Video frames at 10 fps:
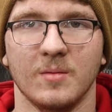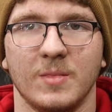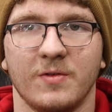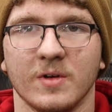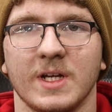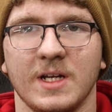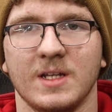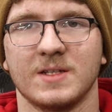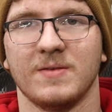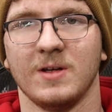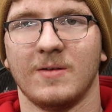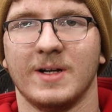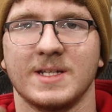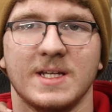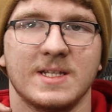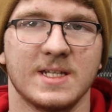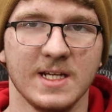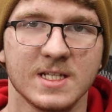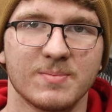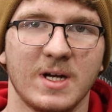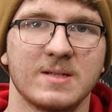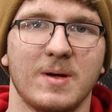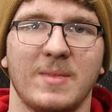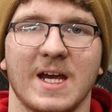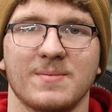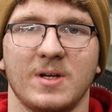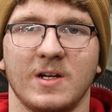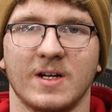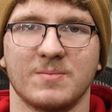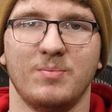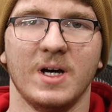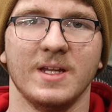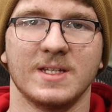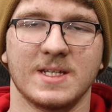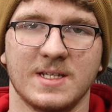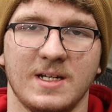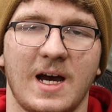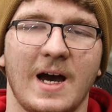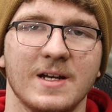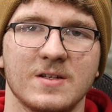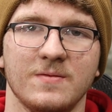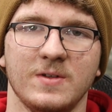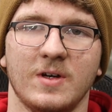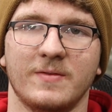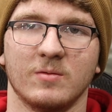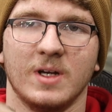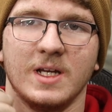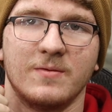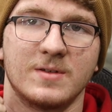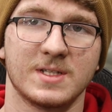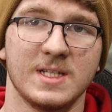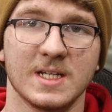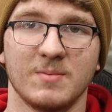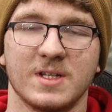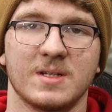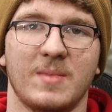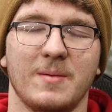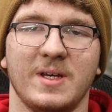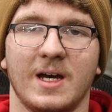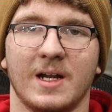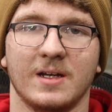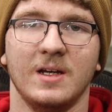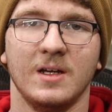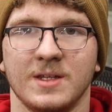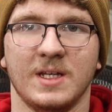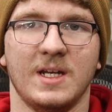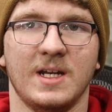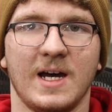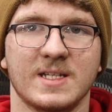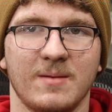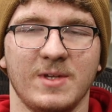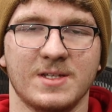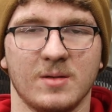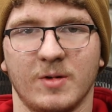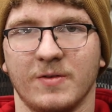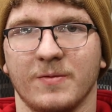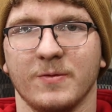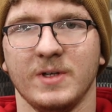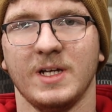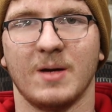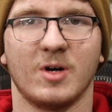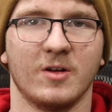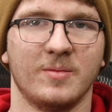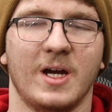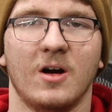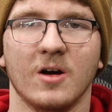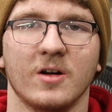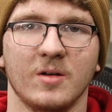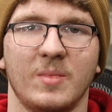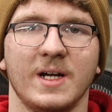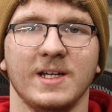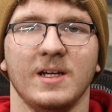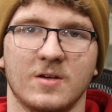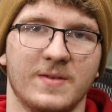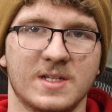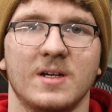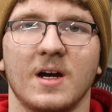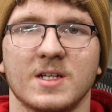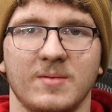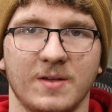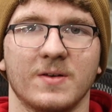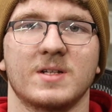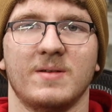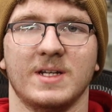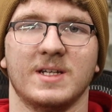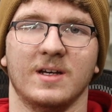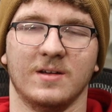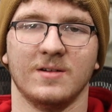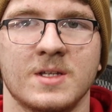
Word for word: Before we get into this video, I want to say this is sponsored by MaxPeedingRods, but this is an honest review after running it for 6 months in my Miata. They did not send me this turbo for free. I bought it with my hard-earned money, so if it sucks, I'll be the first one to tell you.